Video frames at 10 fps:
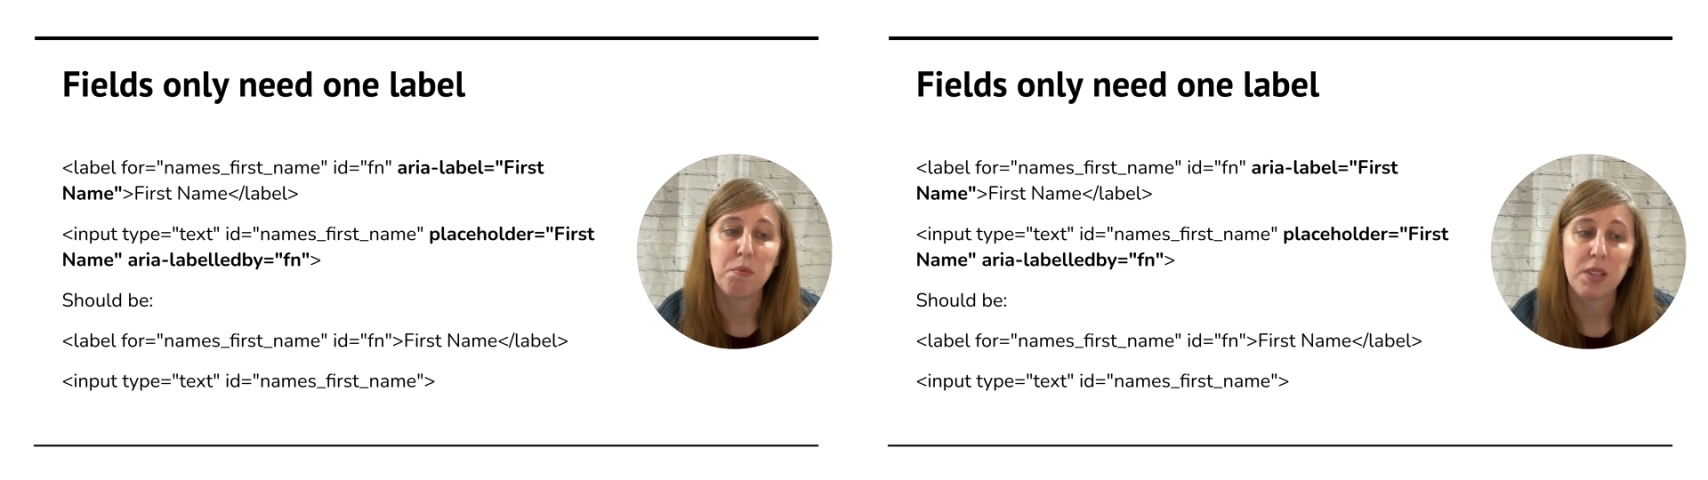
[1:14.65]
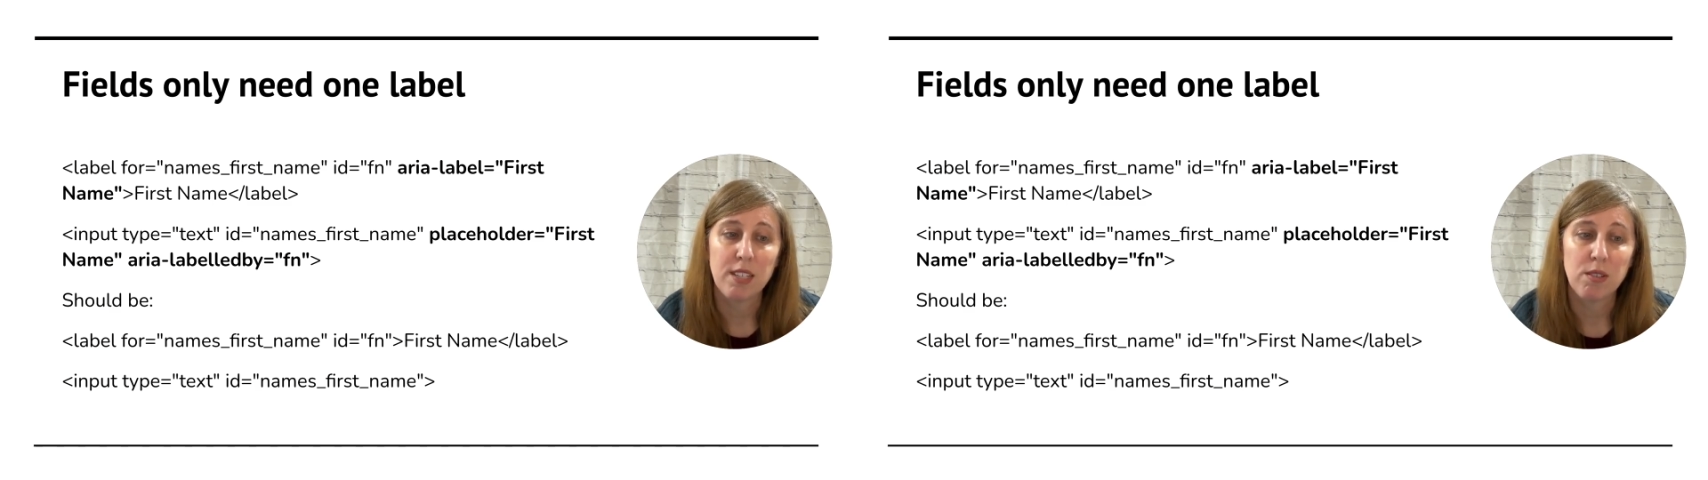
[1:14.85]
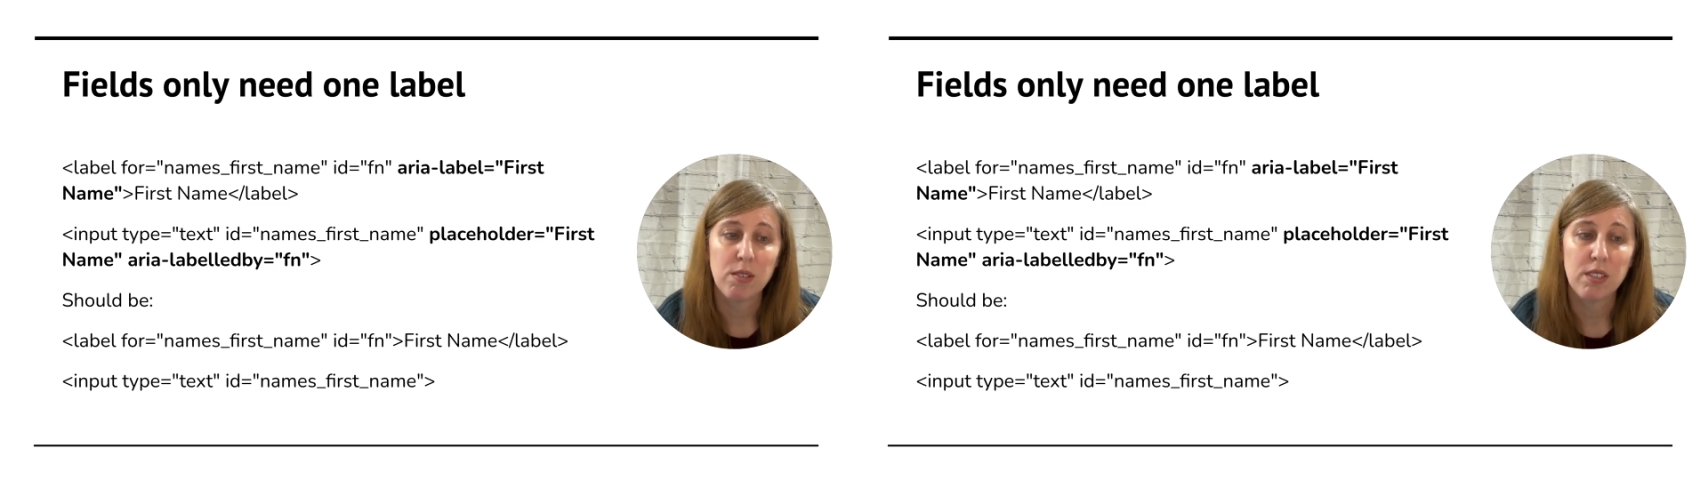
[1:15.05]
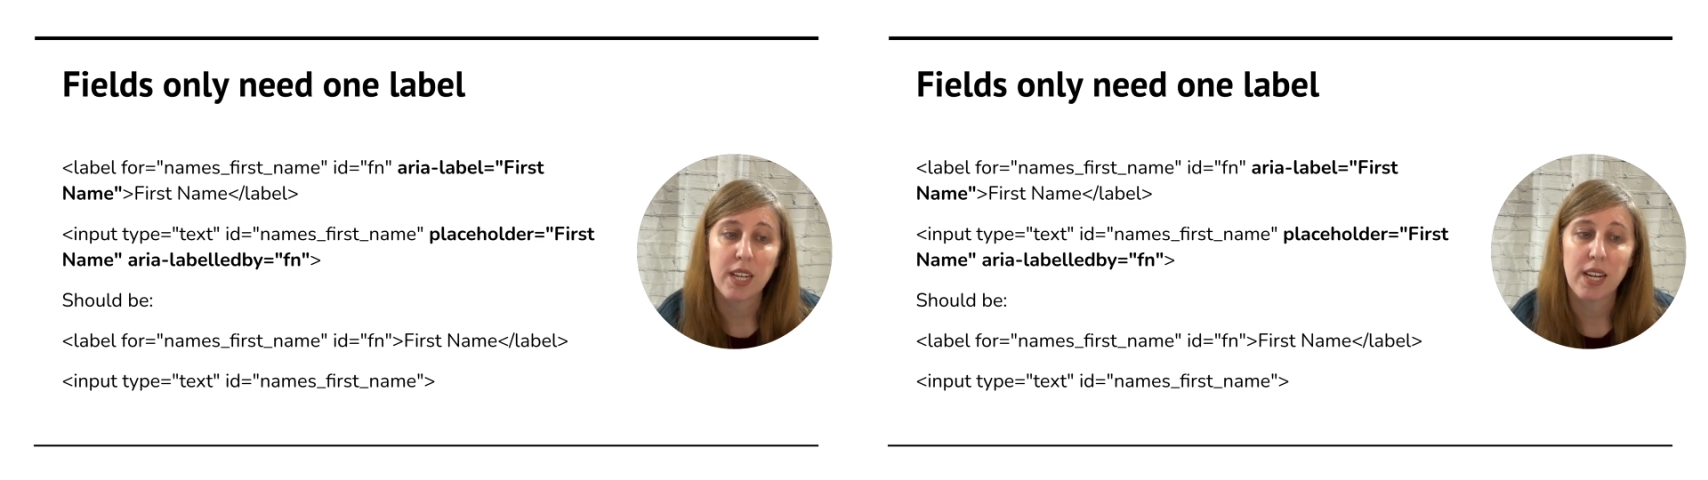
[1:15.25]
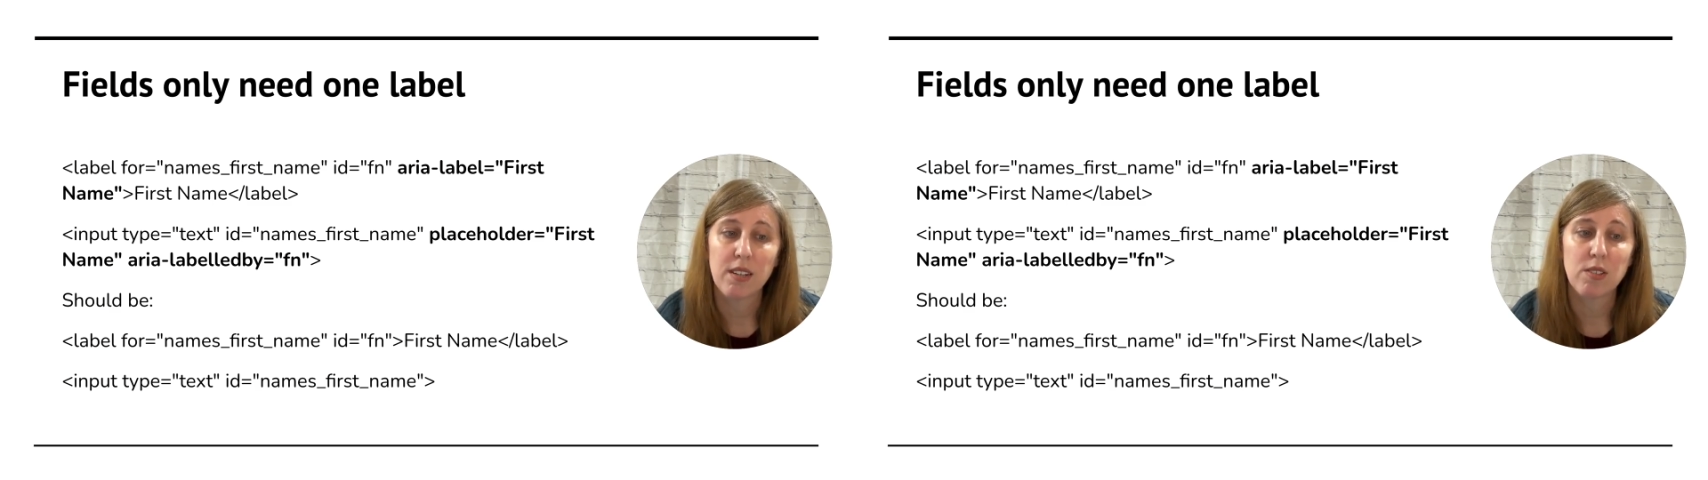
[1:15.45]
placeholder
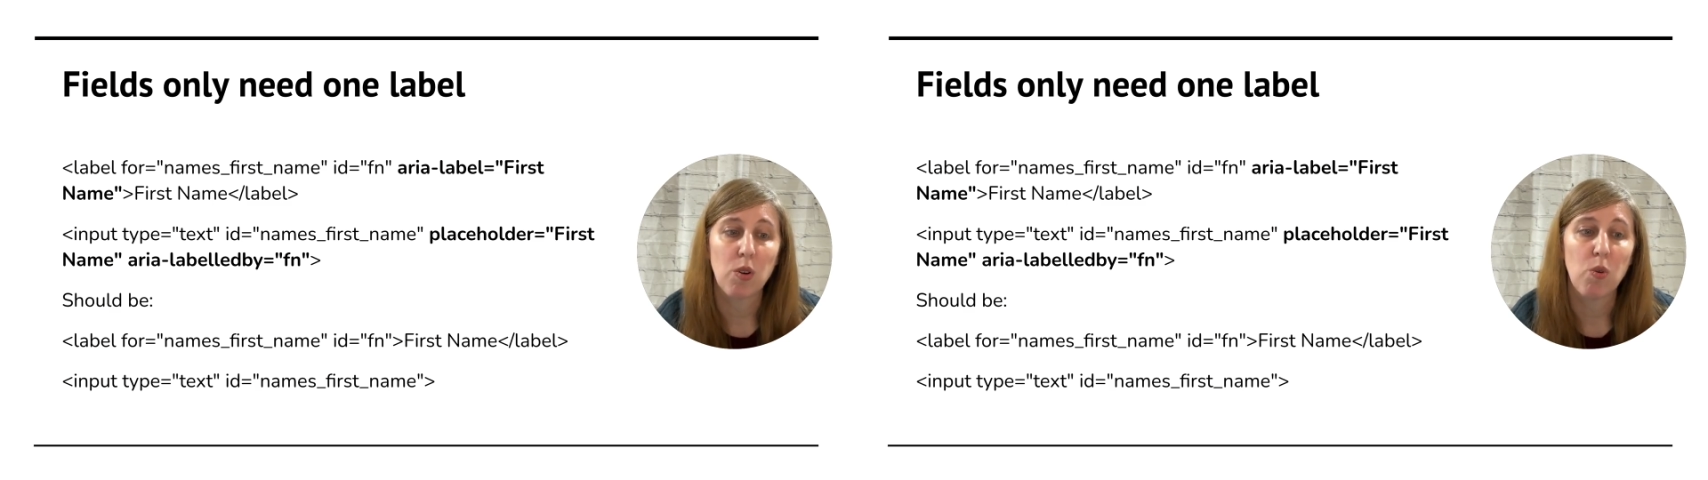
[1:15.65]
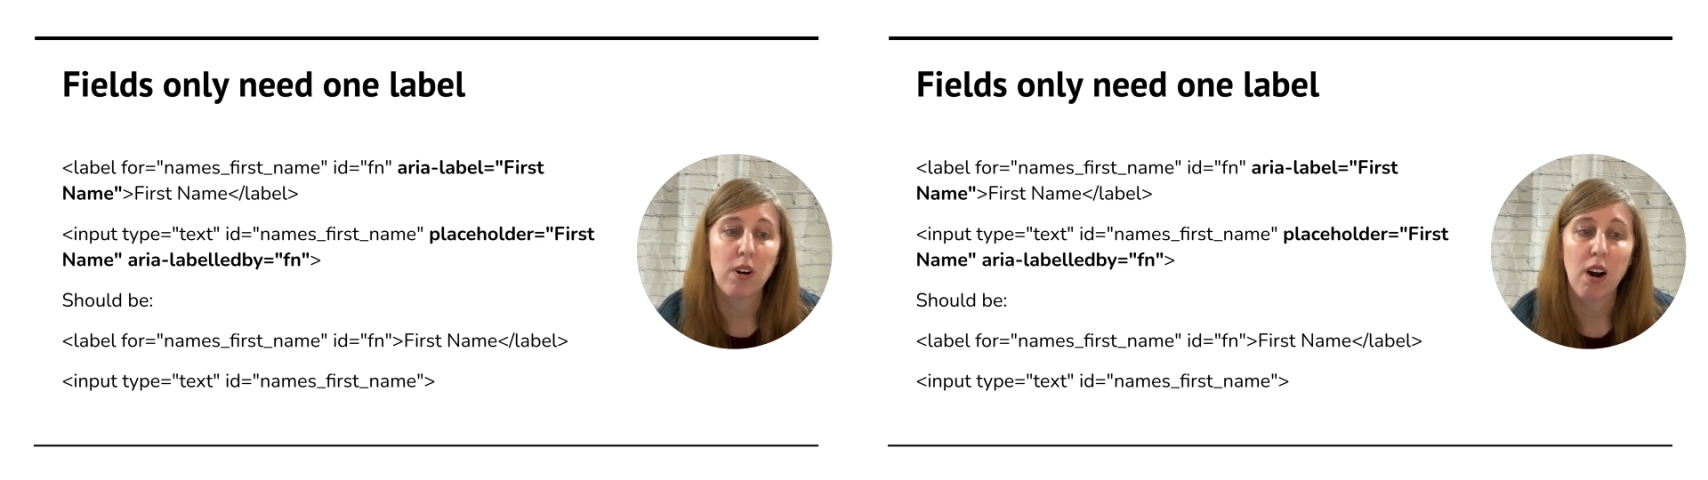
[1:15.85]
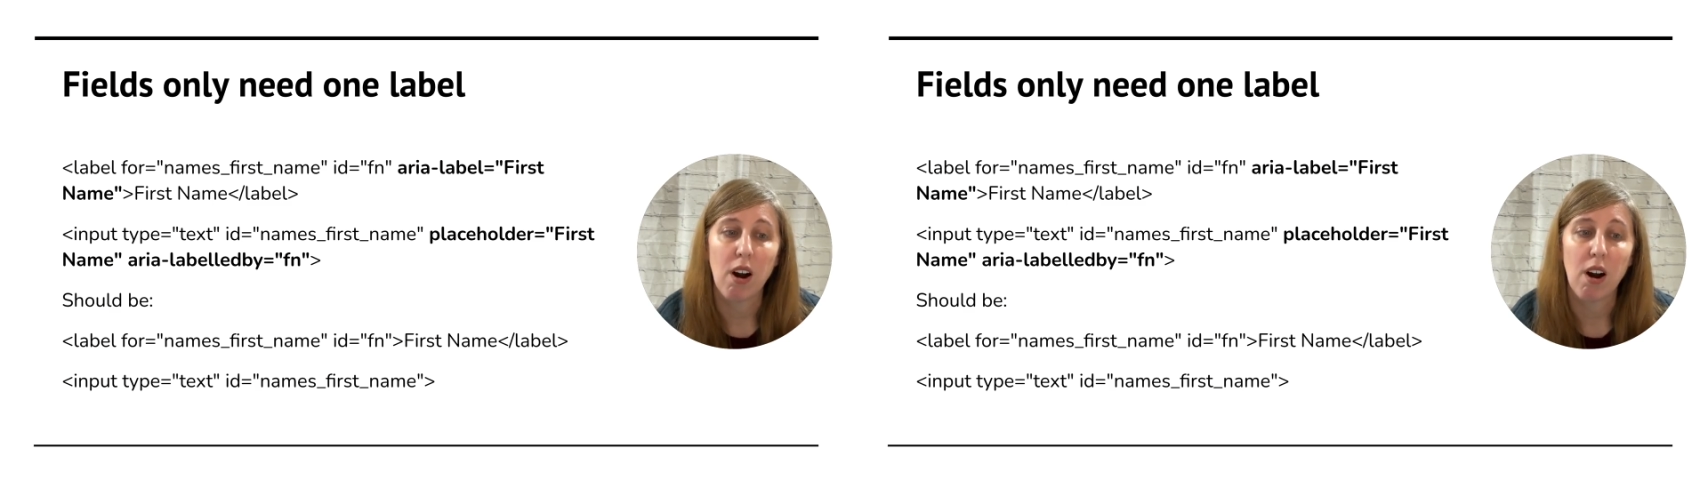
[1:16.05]
text or